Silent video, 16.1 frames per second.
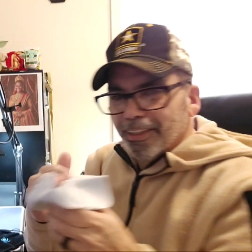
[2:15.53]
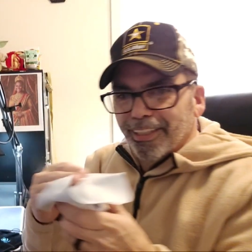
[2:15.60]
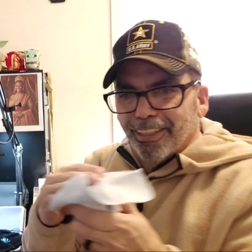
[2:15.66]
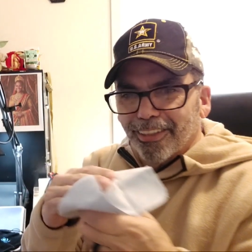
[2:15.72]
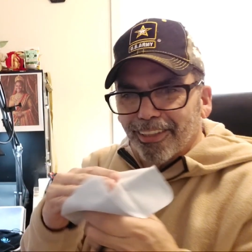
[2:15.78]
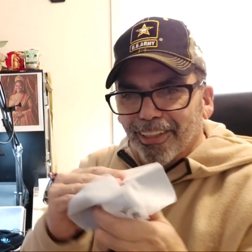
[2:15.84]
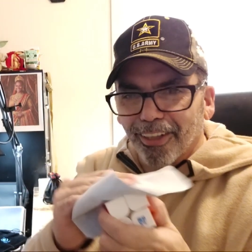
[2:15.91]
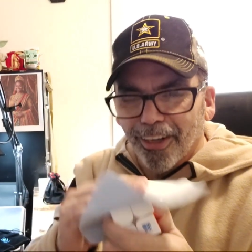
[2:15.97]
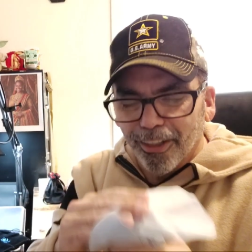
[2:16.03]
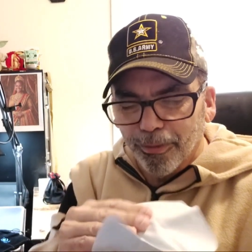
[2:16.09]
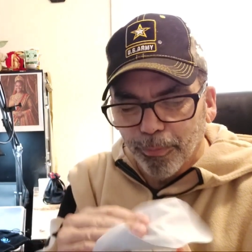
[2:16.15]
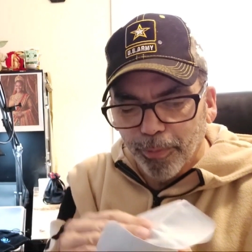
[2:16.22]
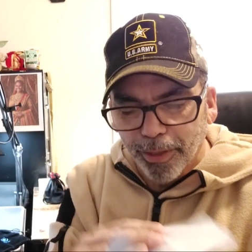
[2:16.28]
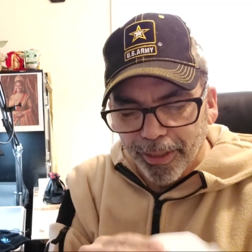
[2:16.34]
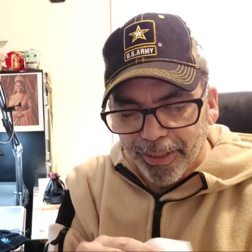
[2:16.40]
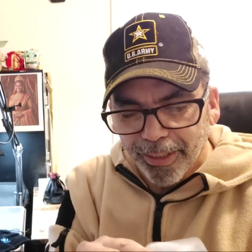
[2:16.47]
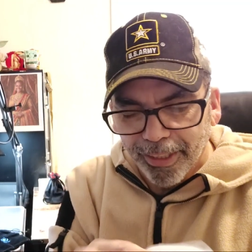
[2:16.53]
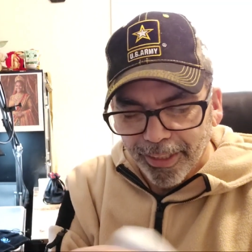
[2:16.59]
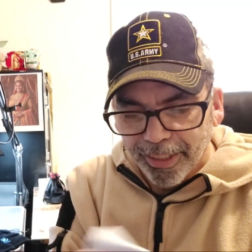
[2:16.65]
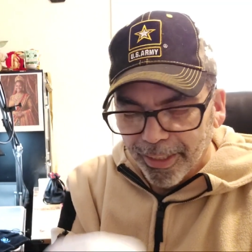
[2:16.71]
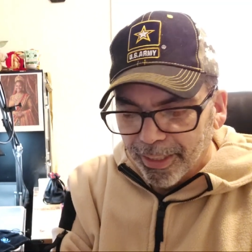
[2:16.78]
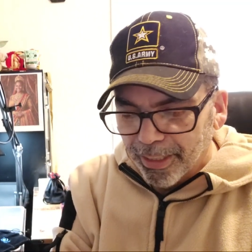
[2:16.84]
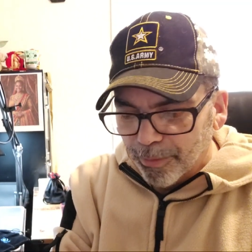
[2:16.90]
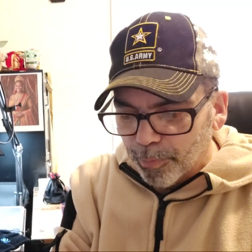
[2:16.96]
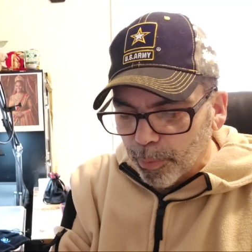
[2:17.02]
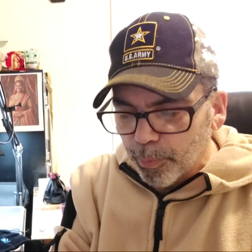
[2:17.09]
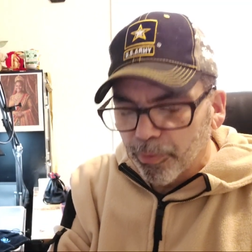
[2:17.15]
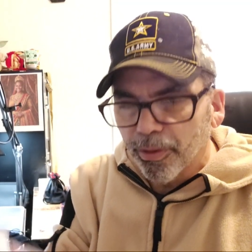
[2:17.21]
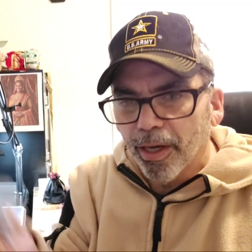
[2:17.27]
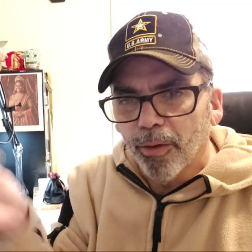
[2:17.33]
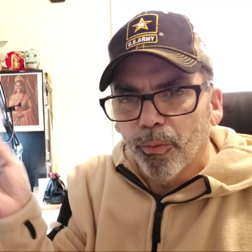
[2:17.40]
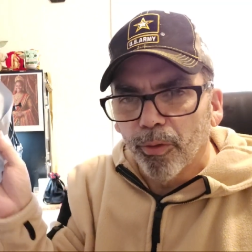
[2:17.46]
of these cloths, but people
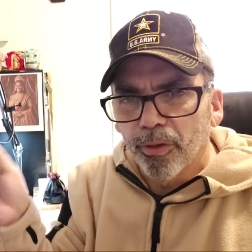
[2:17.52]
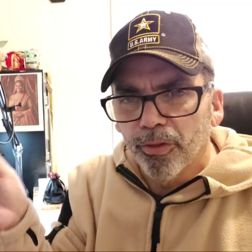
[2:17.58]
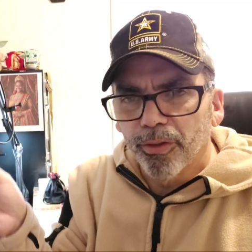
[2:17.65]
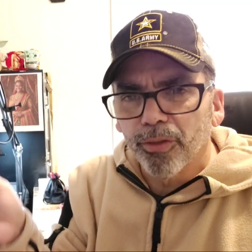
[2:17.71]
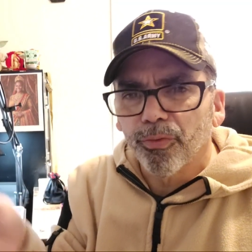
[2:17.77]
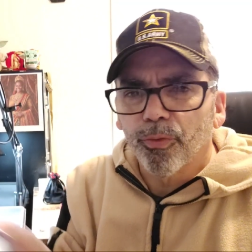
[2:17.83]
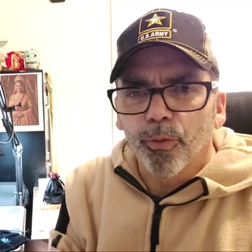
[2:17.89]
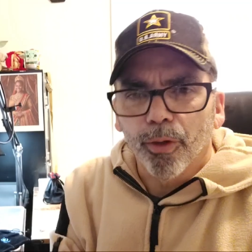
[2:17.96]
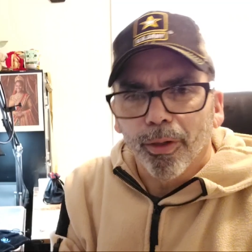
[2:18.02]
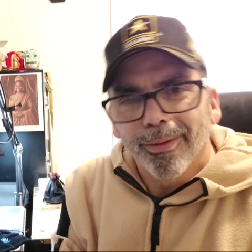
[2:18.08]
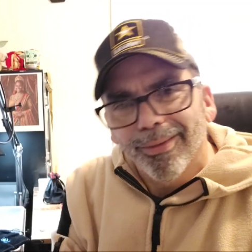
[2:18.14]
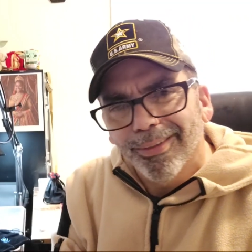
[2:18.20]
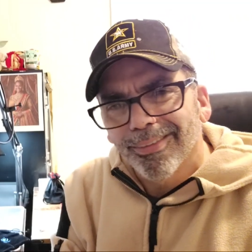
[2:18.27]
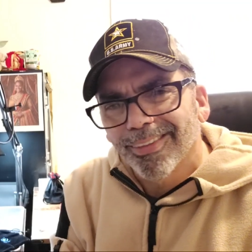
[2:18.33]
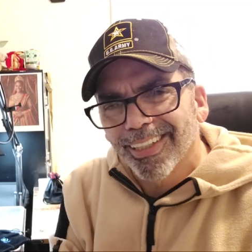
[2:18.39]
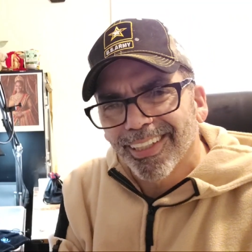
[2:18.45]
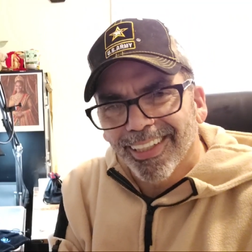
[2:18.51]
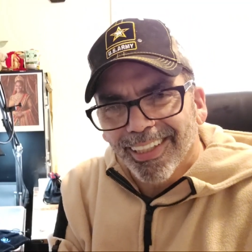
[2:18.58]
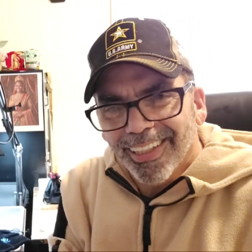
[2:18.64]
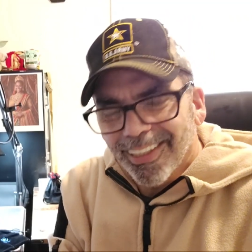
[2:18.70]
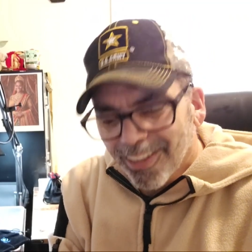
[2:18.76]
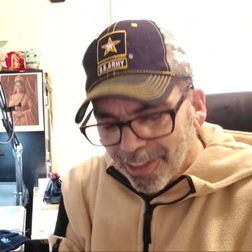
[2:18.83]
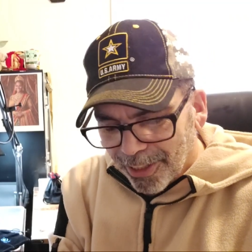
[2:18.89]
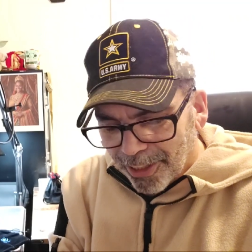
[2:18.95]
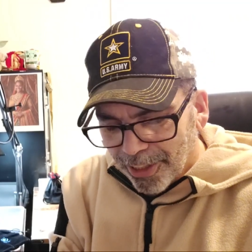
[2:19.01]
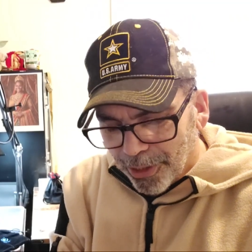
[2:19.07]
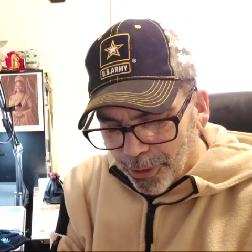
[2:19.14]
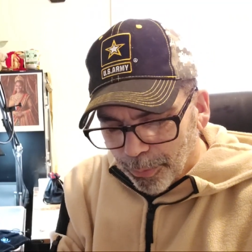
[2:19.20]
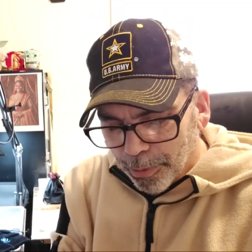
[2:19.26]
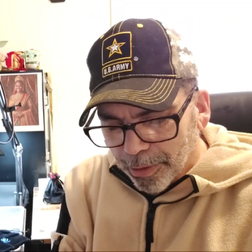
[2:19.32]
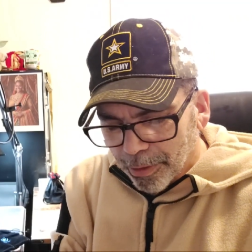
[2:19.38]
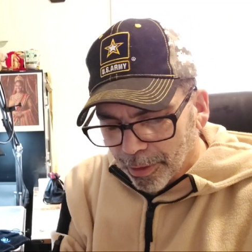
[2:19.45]
say, what is this for? Well, it's to clean your
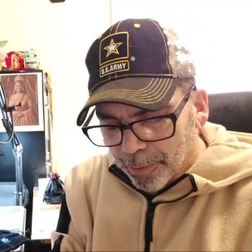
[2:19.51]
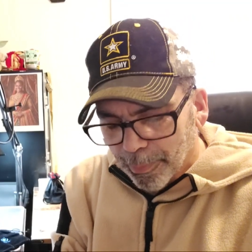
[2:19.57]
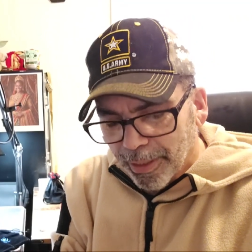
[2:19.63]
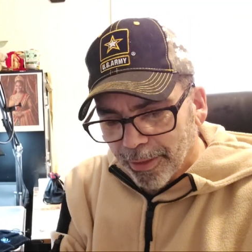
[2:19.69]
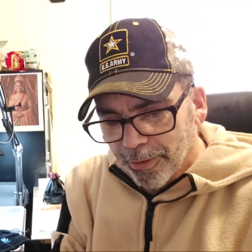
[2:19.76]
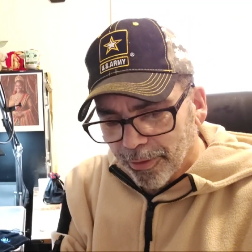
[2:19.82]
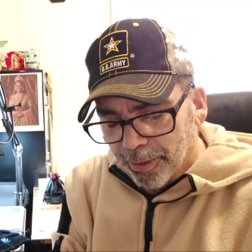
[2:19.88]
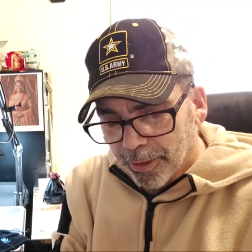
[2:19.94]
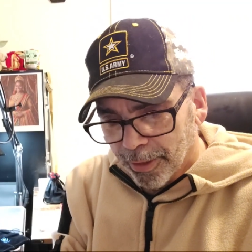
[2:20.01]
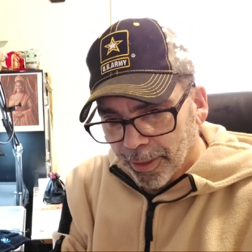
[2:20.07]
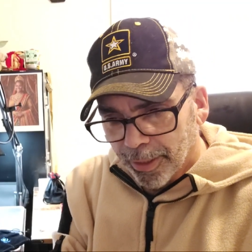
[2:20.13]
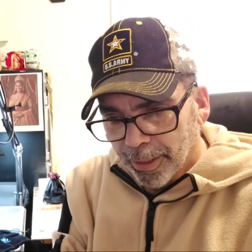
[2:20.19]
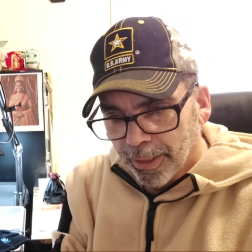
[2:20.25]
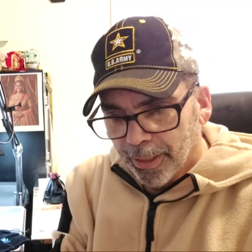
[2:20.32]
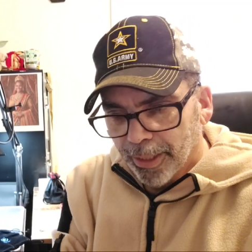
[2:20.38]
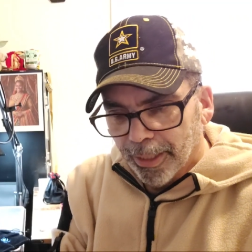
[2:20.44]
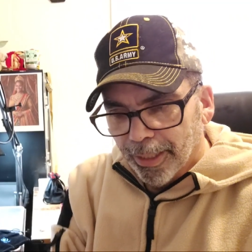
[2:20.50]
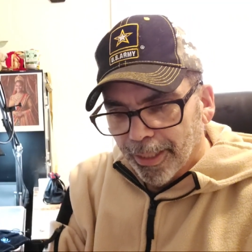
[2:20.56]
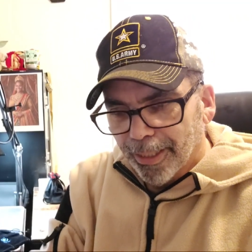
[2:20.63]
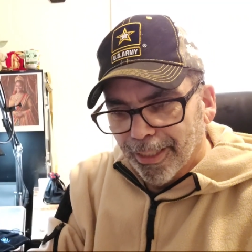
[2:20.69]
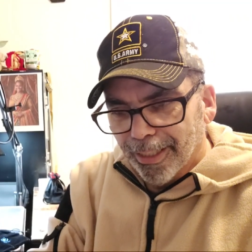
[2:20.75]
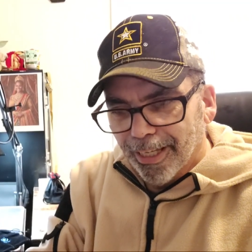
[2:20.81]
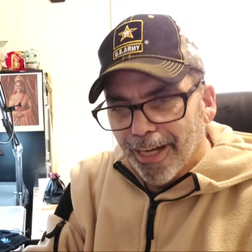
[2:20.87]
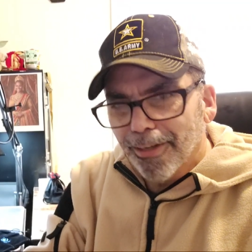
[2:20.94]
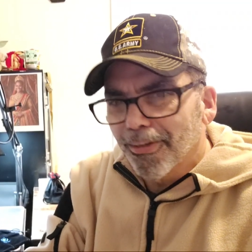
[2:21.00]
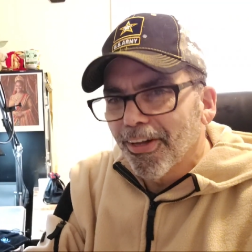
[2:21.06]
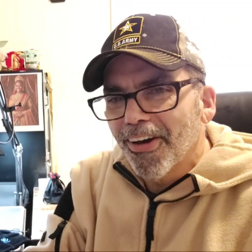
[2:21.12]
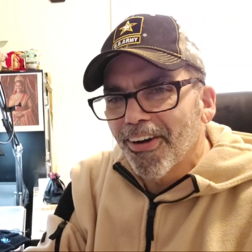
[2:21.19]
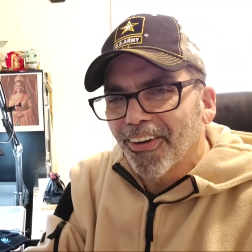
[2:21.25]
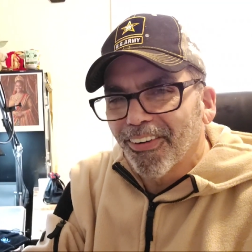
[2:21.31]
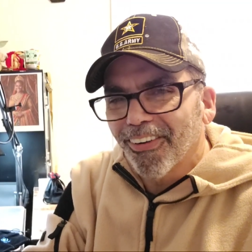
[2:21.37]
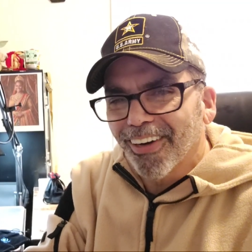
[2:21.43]
cube, you dumbass. I don't
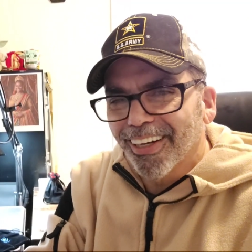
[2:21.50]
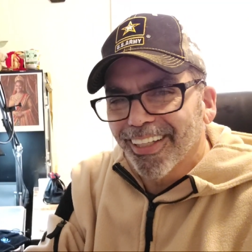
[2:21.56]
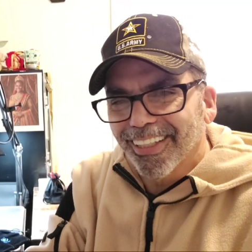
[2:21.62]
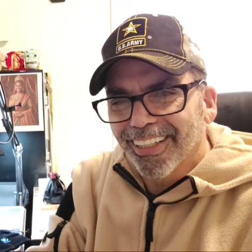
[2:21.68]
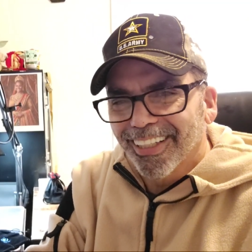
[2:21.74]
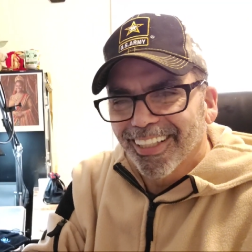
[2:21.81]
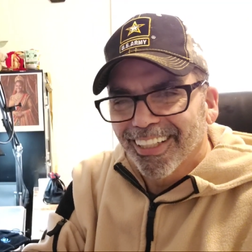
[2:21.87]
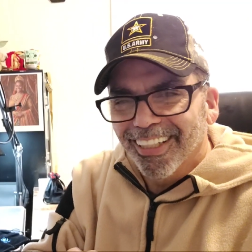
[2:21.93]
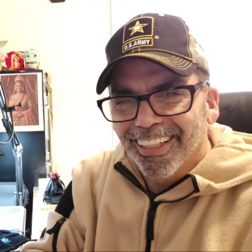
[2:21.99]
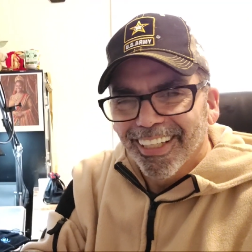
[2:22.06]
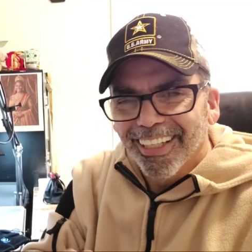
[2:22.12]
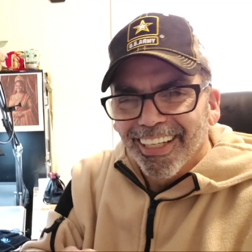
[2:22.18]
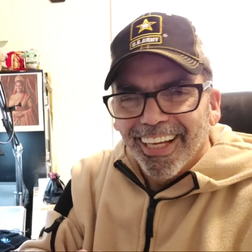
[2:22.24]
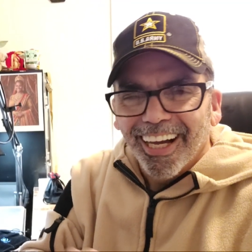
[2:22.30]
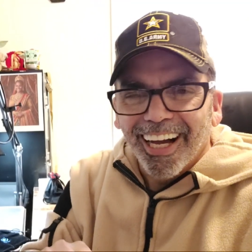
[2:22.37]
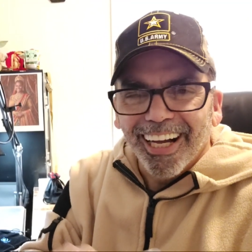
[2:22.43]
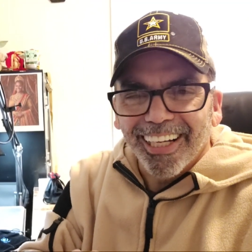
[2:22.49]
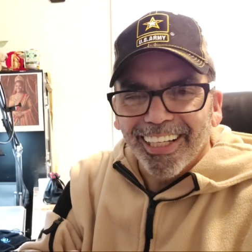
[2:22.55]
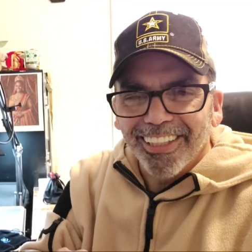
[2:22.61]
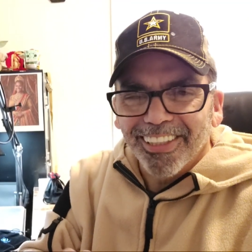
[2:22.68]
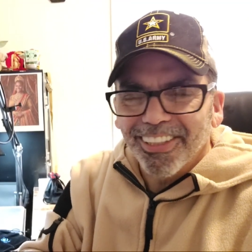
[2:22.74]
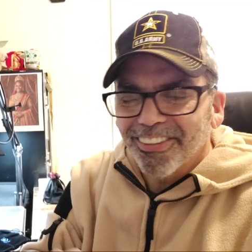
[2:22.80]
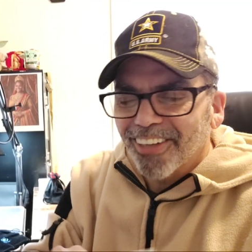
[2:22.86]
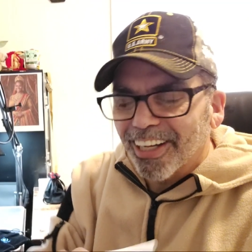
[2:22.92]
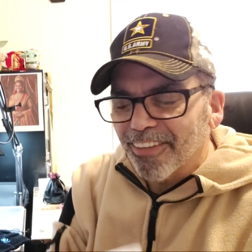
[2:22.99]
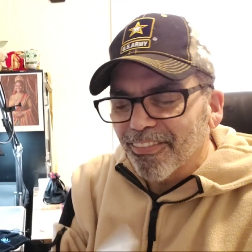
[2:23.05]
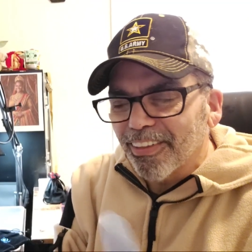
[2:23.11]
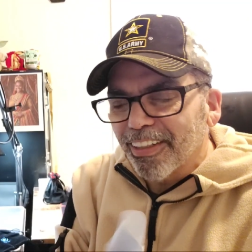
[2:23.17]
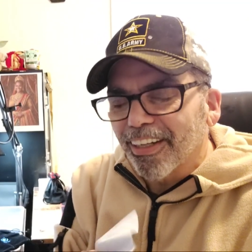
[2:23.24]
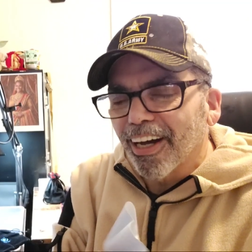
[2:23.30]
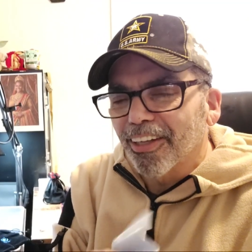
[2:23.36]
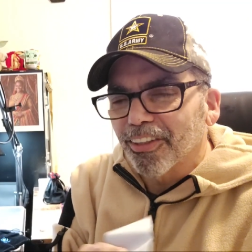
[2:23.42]
know. I guess they try to be
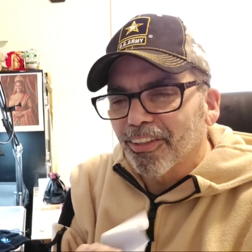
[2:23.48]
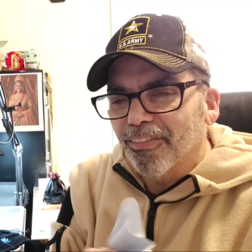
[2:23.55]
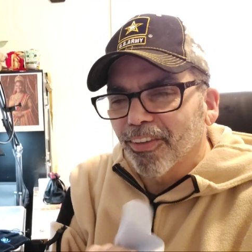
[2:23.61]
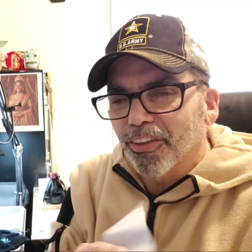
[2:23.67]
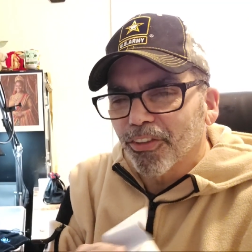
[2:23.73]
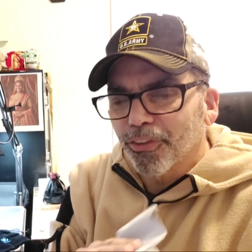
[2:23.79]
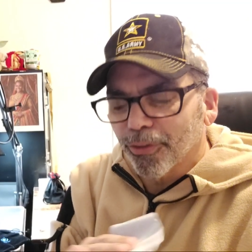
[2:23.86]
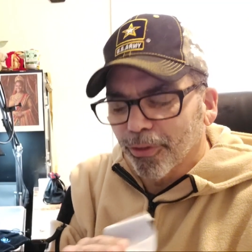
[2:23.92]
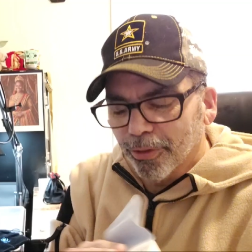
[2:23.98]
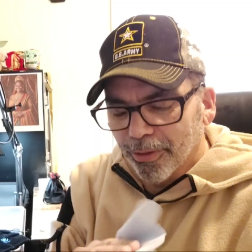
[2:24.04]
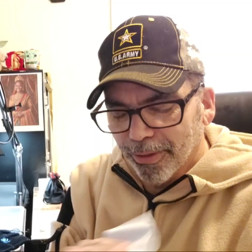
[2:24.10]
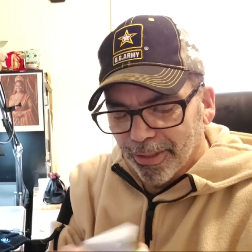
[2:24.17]
controversial.